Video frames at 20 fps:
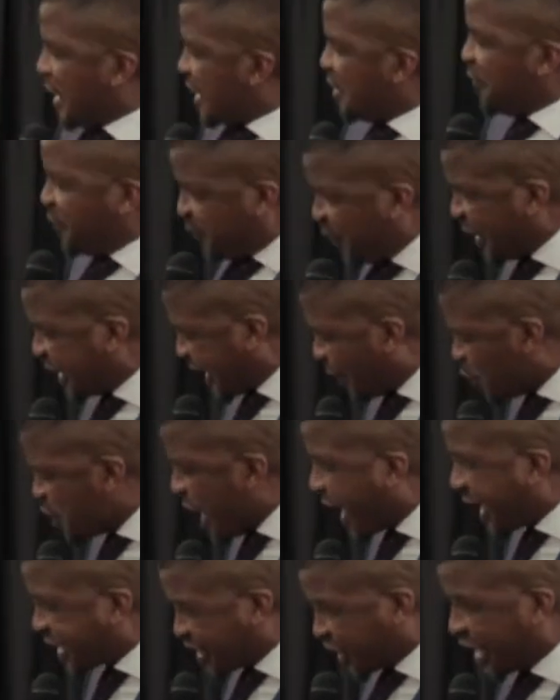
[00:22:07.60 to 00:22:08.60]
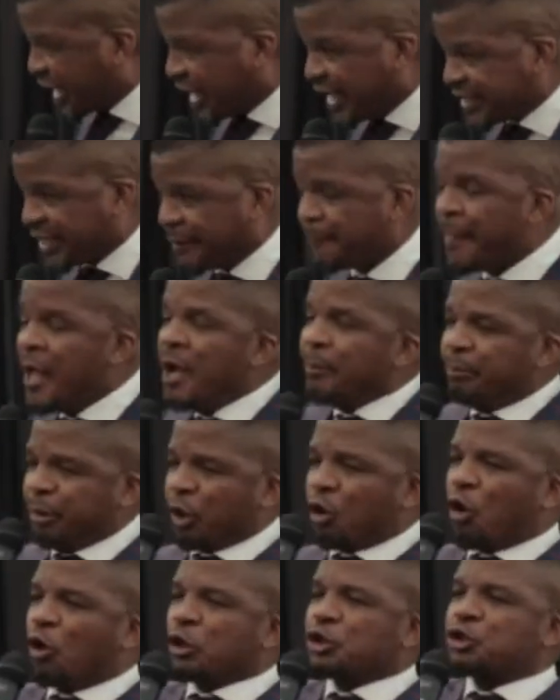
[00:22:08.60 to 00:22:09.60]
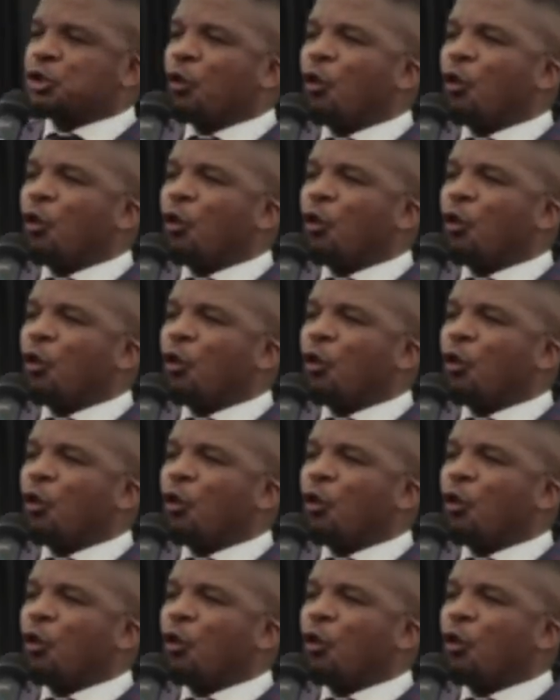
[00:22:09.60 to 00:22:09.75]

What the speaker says: Lifita unyaga chelete. Because